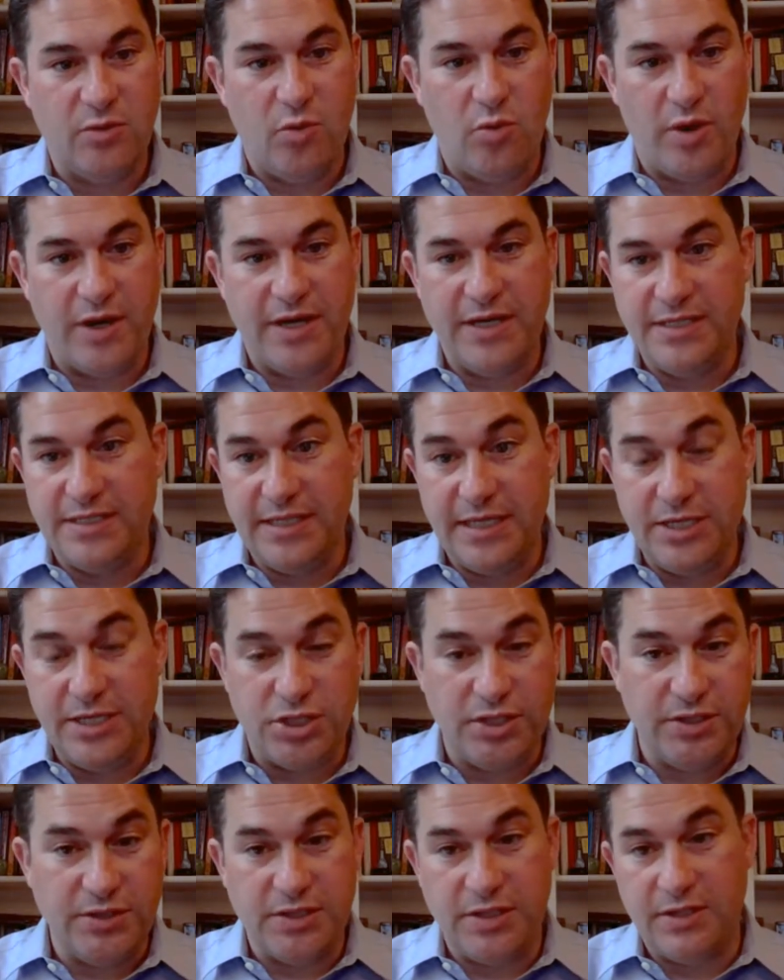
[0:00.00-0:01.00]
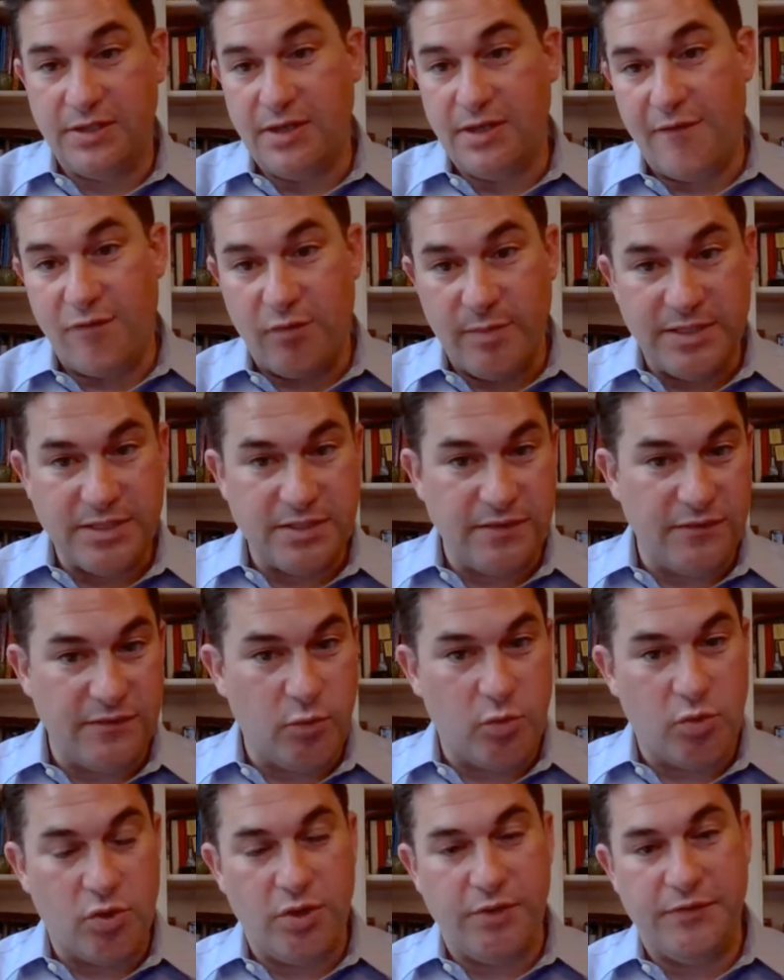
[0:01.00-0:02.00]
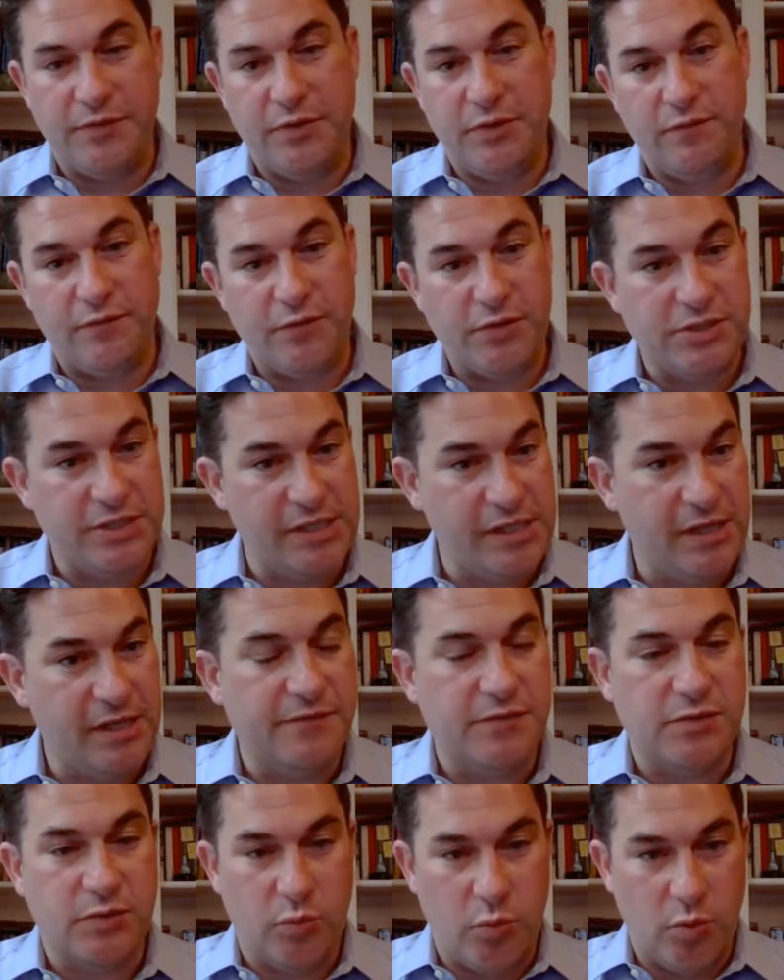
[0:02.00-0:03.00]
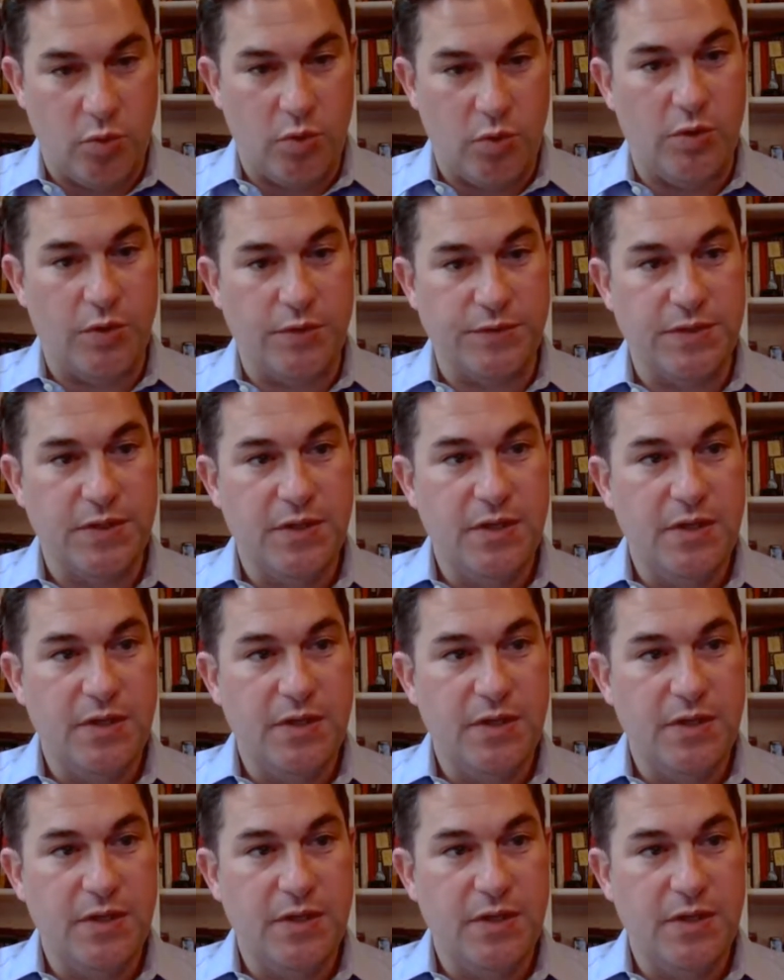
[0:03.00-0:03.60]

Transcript: organizations and the governments of the world, the universities of the world